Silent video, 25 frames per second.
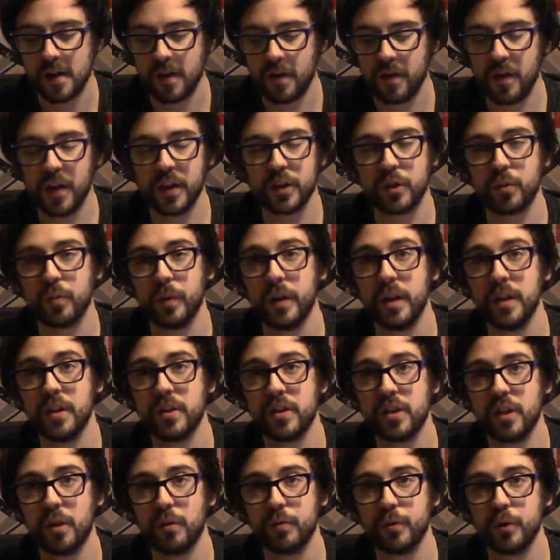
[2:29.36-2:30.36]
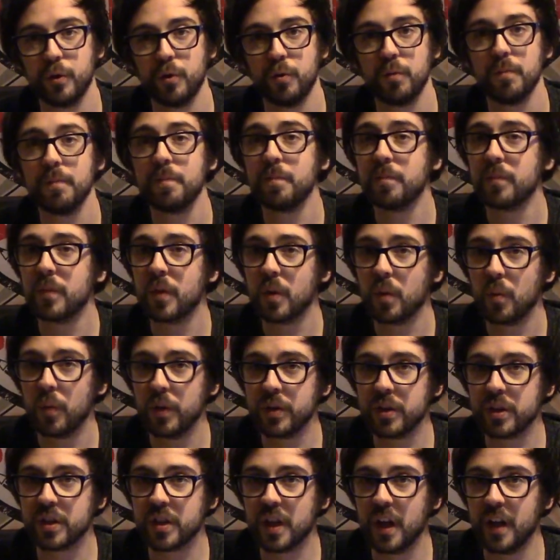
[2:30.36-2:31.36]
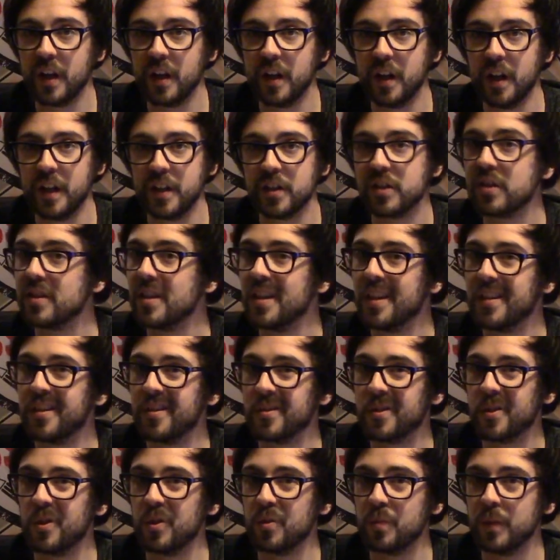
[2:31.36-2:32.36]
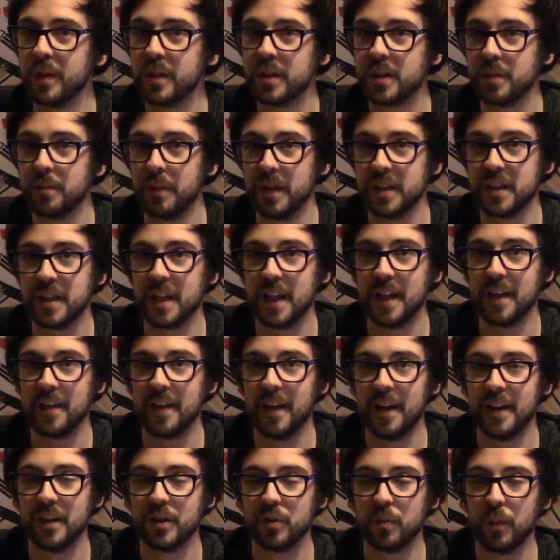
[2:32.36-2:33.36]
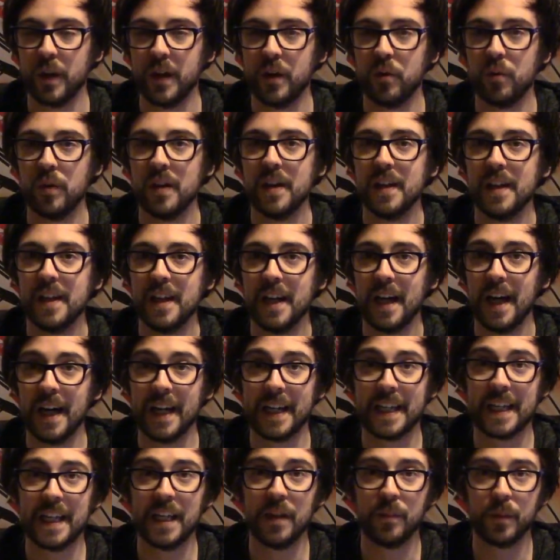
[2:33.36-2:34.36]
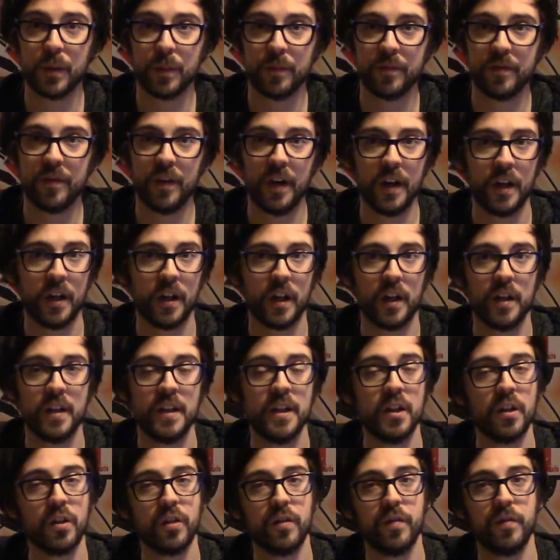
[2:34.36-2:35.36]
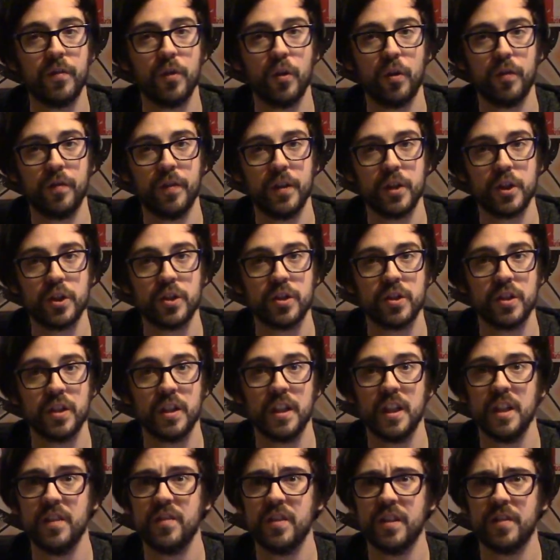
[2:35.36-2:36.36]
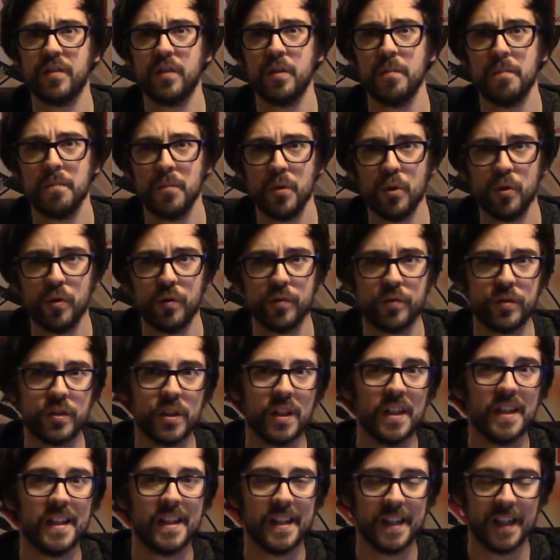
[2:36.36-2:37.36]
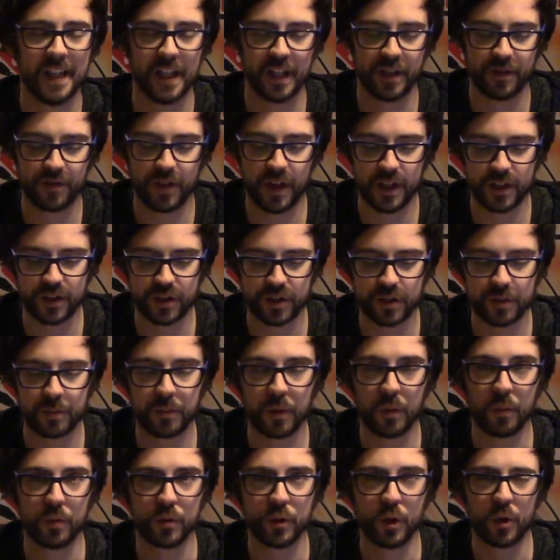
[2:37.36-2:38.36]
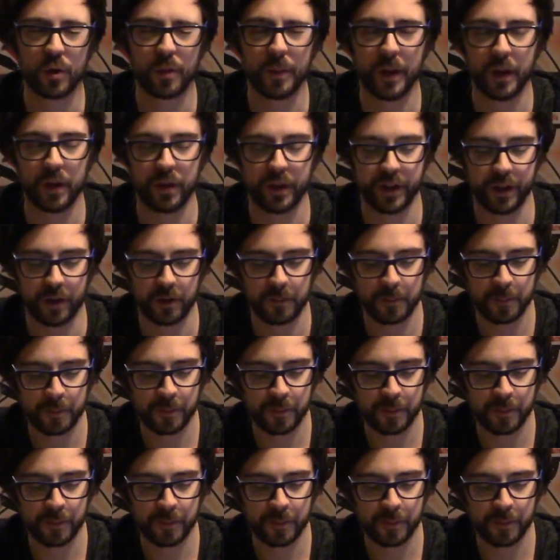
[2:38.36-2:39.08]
this way you still do, which is kind of nice, and there's good ways to mitigate that as well and keep them firing at nearly full efficiency even if you moved and advanced, but we'll talk about it later.